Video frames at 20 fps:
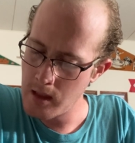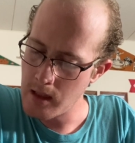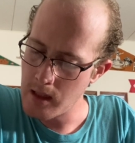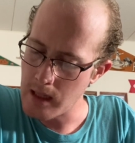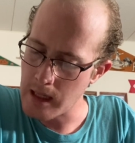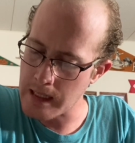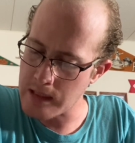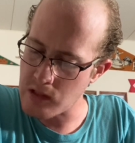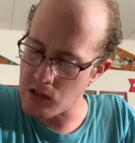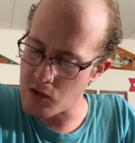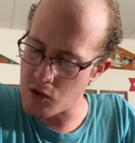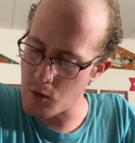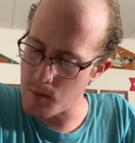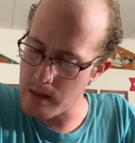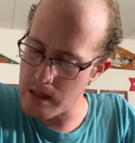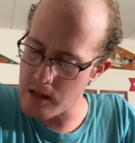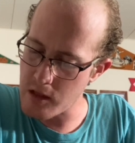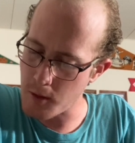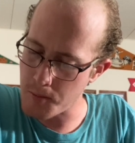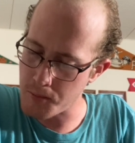It is to
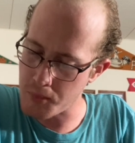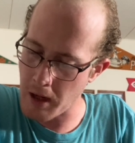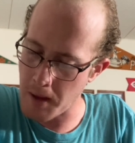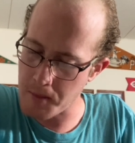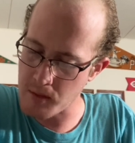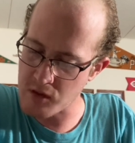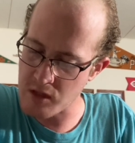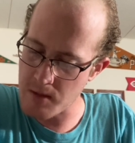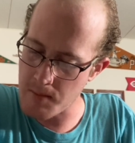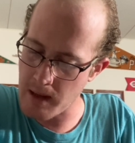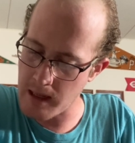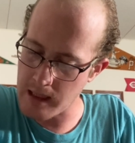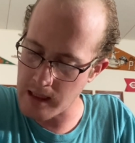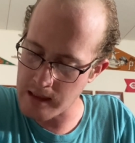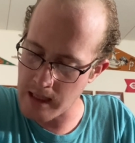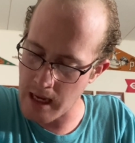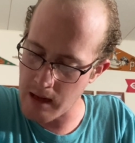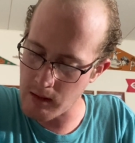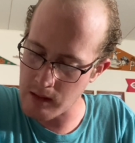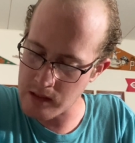be their property by
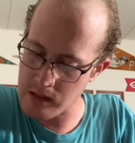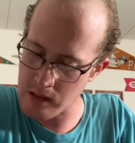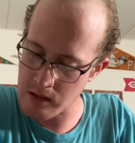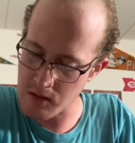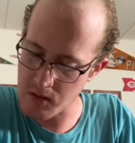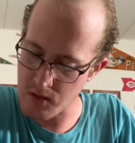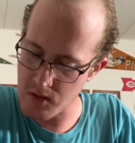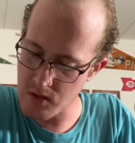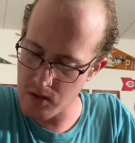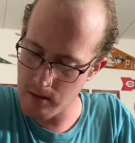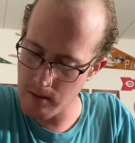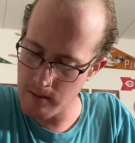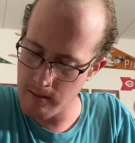inheritance.